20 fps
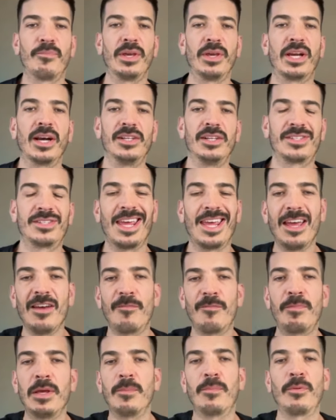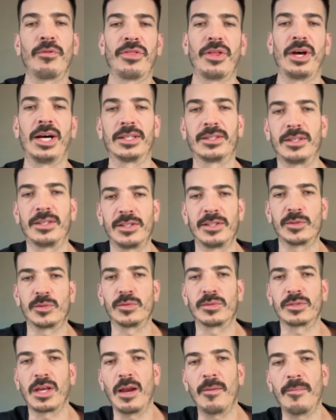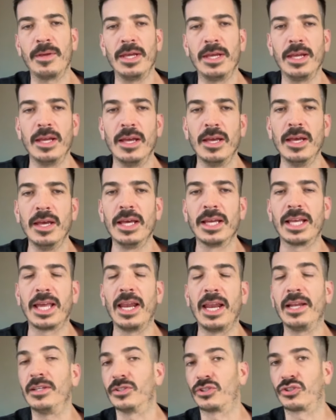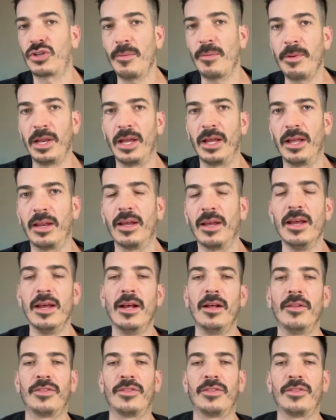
because if people thought that this was going to be getting distributed,